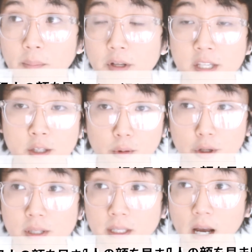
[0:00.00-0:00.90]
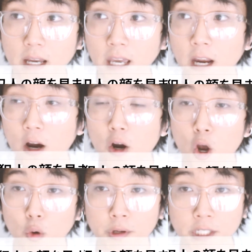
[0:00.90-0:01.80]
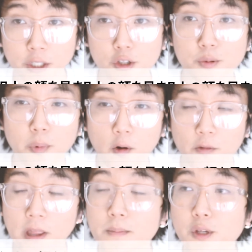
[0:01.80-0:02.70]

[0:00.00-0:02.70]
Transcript: But since we're using dake here, we need to use both of them.